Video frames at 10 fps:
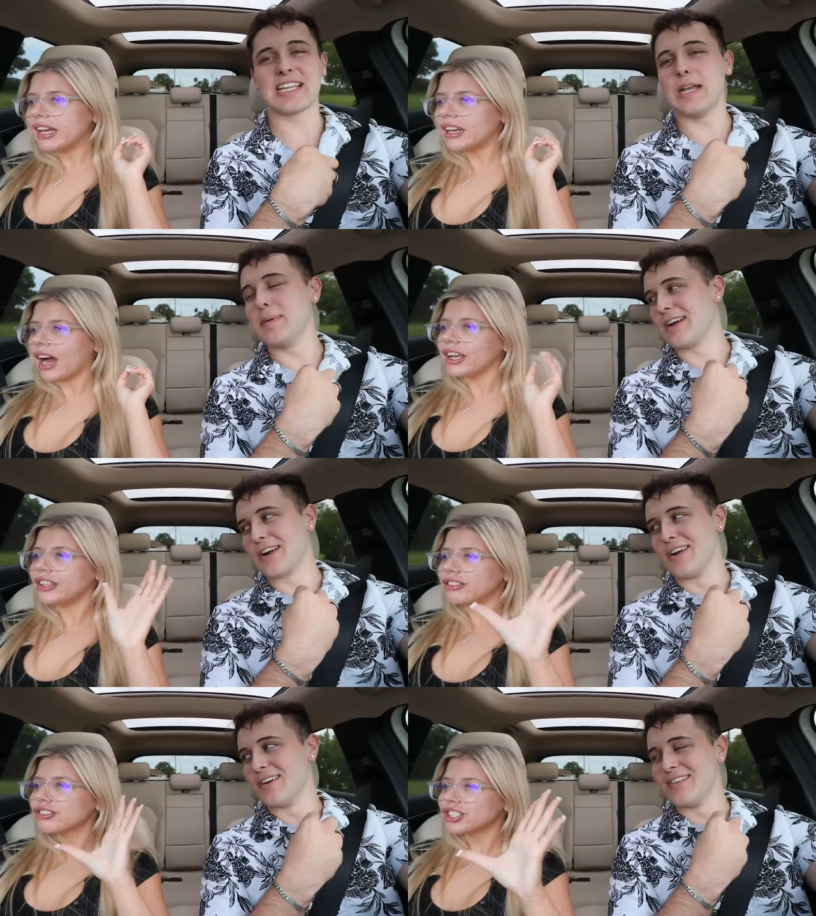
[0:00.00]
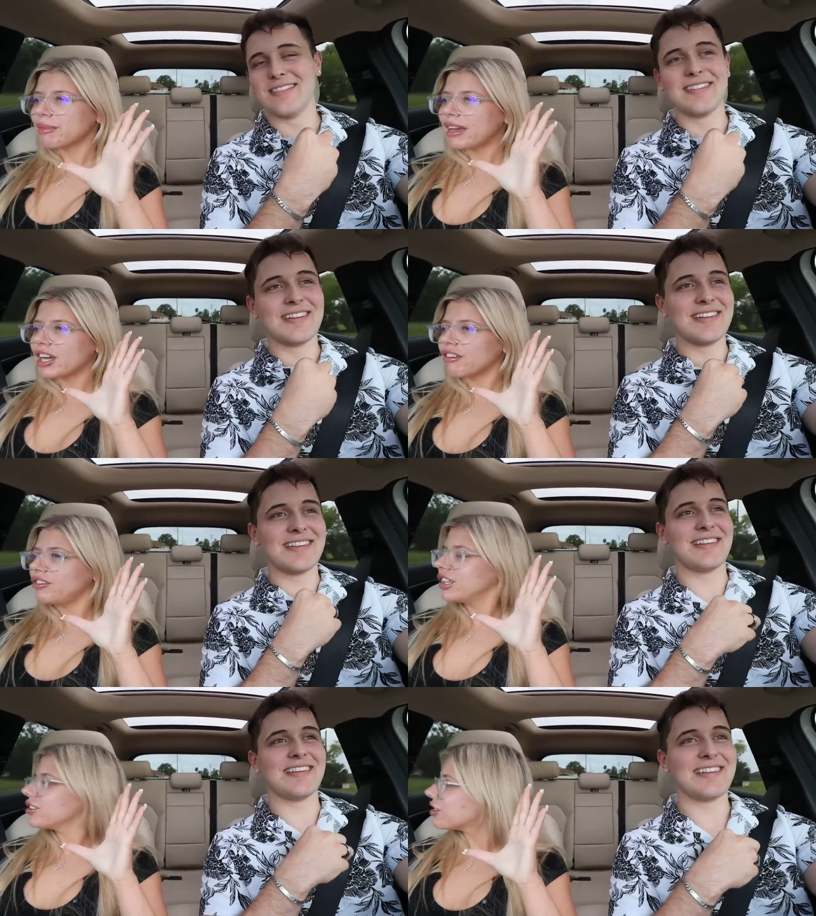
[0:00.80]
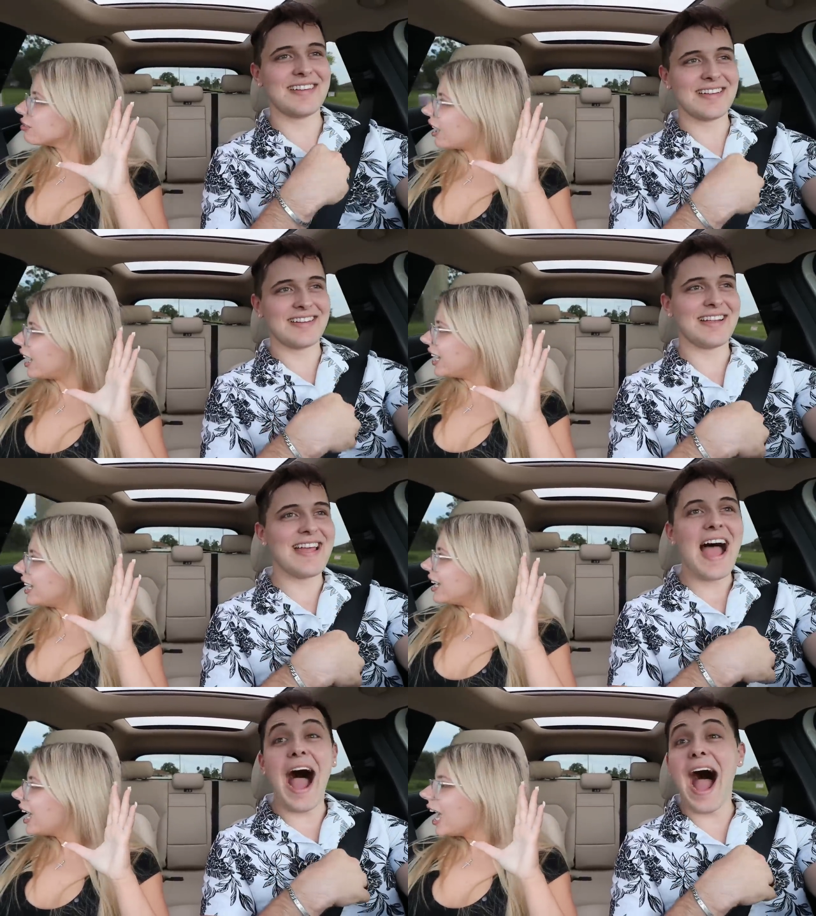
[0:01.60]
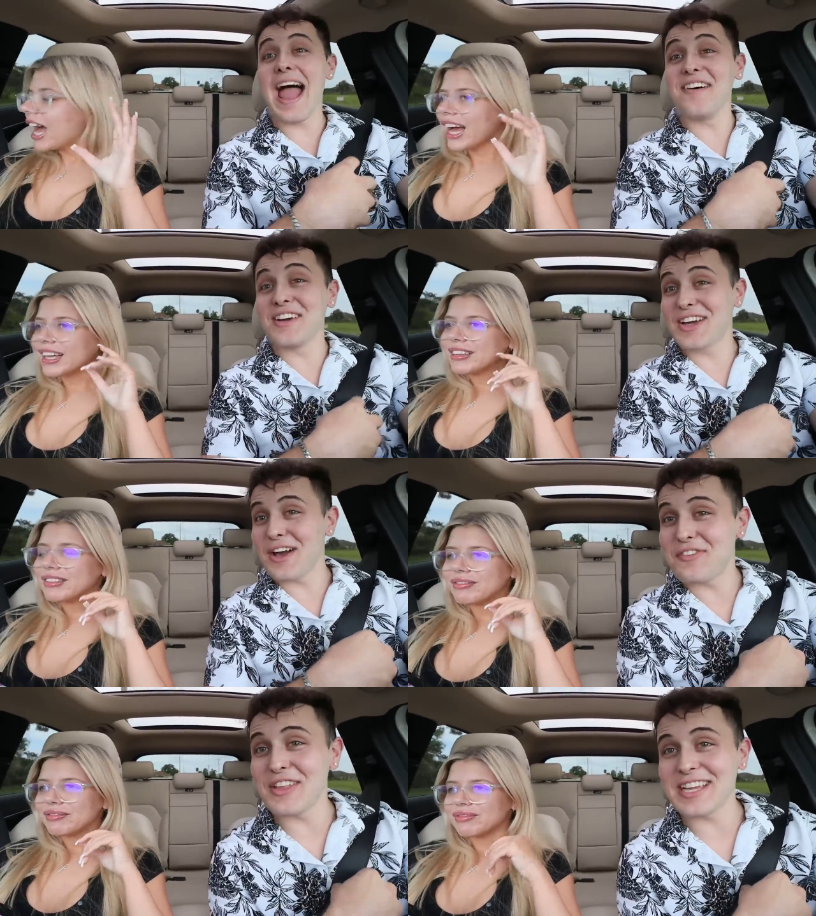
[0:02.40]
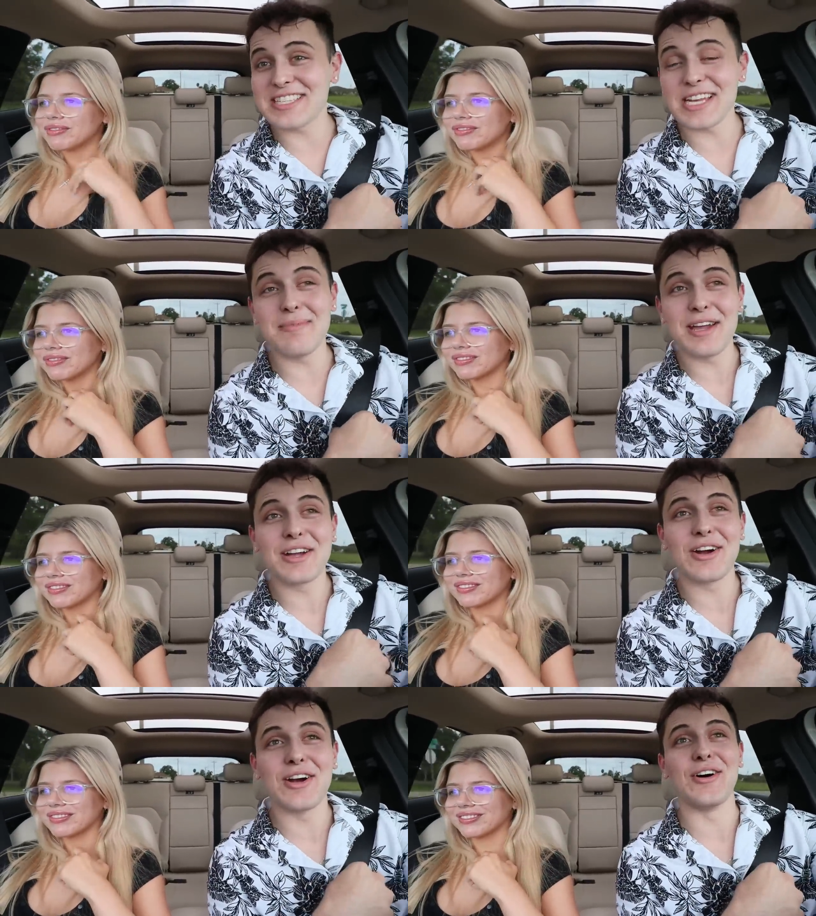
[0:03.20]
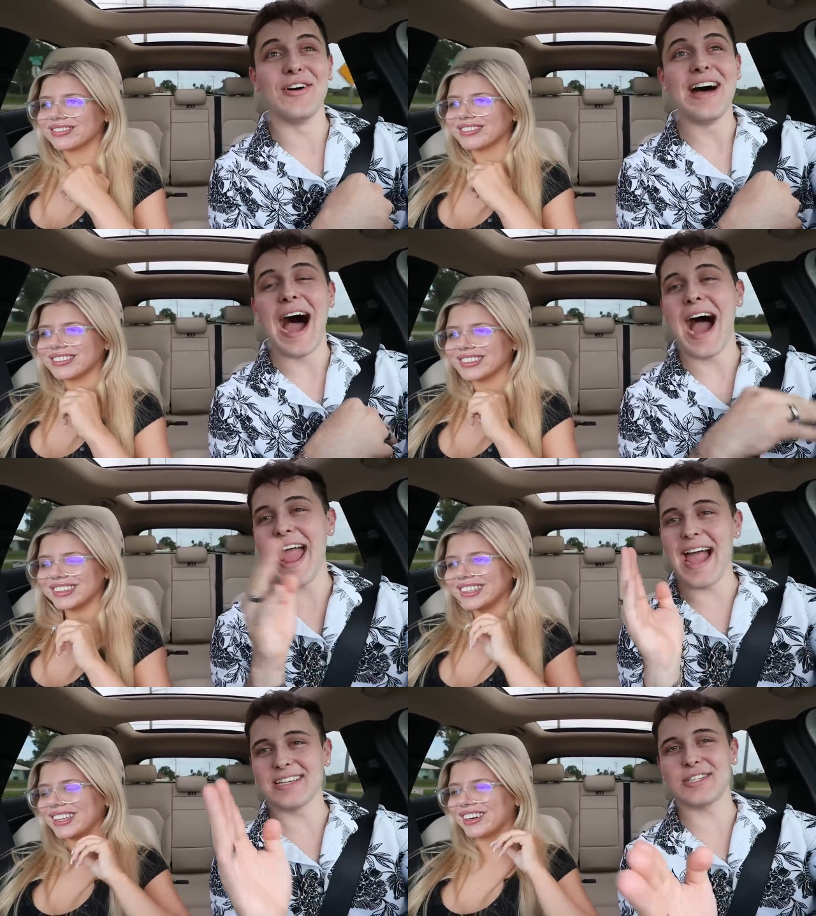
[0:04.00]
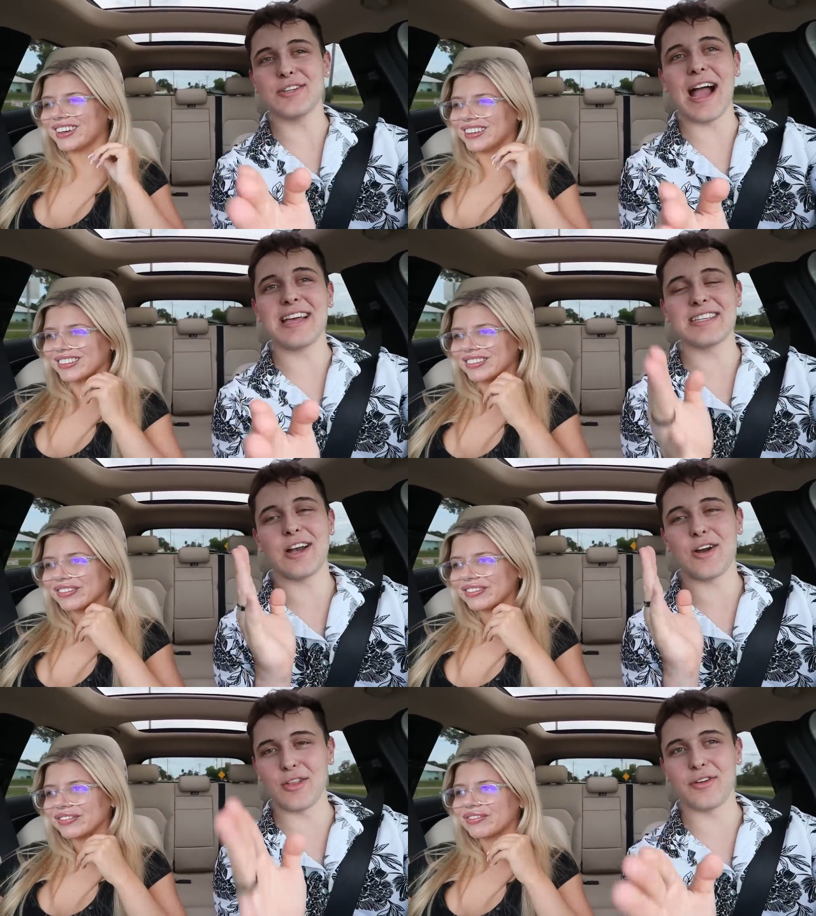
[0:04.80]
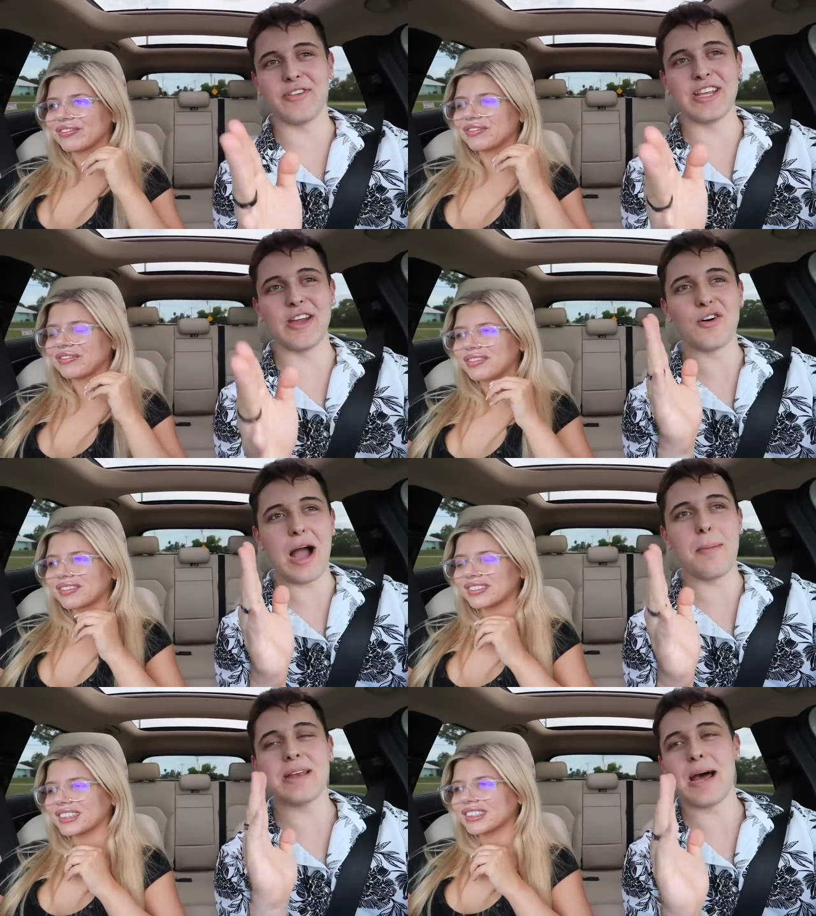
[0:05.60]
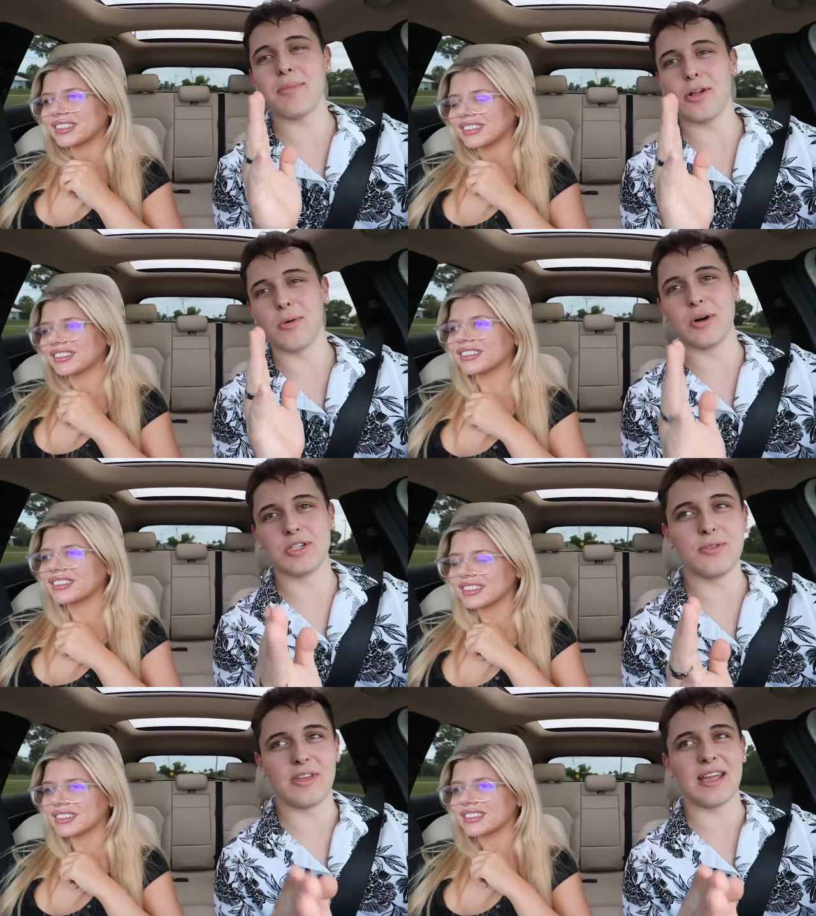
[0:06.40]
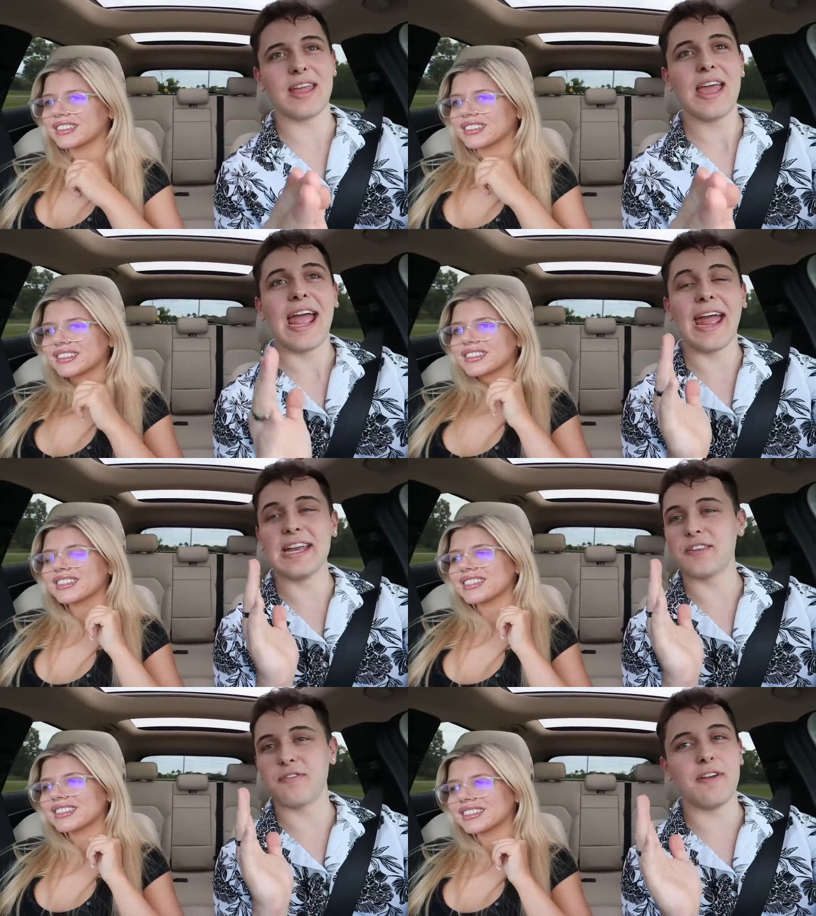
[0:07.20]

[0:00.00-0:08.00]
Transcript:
Speaker 1: It's gonna be a girl. Usually my gut feelings are right.
Speaker 2: I have a gut feeling it's gonna be a girl. I asked you guys in our other video. Comment down below what you think, and it's